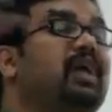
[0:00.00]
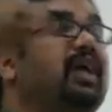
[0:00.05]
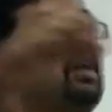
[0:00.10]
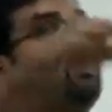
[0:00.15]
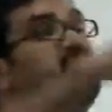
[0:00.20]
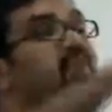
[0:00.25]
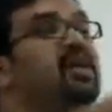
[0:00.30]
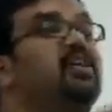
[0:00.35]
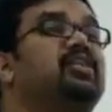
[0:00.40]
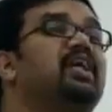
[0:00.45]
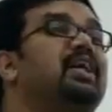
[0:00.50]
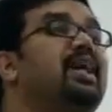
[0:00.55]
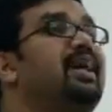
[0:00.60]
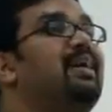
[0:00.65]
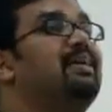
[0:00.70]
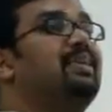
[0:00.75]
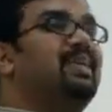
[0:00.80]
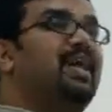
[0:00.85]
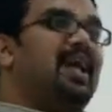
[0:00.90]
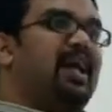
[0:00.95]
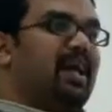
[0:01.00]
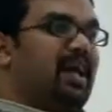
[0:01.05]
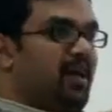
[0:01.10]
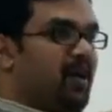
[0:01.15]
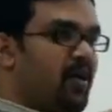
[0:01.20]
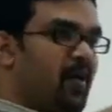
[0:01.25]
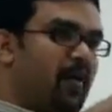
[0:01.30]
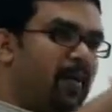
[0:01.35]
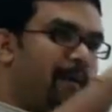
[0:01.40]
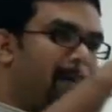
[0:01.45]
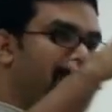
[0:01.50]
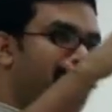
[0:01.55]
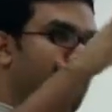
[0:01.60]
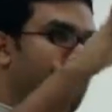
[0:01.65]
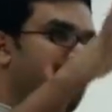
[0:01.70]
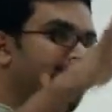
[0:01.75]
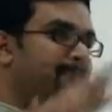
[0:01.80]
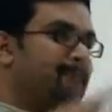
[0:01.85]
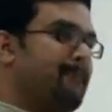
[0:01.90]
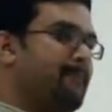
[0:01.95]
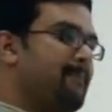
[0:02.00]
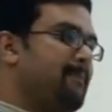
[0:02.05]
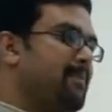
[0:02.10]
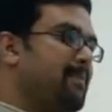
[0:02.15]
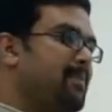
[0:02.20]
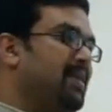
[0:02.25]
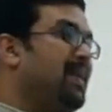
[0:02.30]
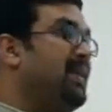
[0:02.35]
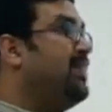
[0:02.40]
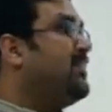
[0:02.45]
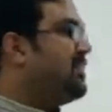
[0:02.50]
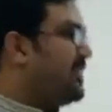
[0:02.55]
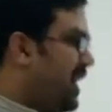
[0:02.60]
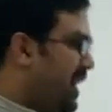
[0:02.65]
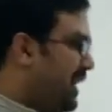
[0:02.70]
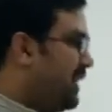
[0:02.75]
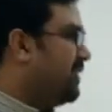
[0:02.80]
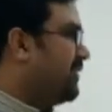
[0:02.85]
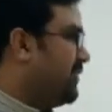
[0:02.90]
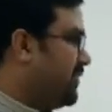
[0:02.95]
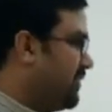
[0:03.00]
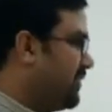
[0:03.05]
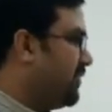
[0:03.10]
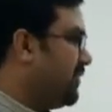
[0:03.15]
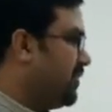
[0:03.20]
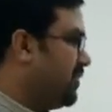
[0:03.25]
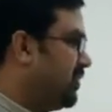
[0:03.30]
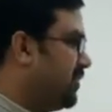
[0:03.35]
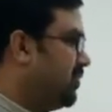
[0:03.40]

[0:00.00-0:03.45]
We can measure and say it is science.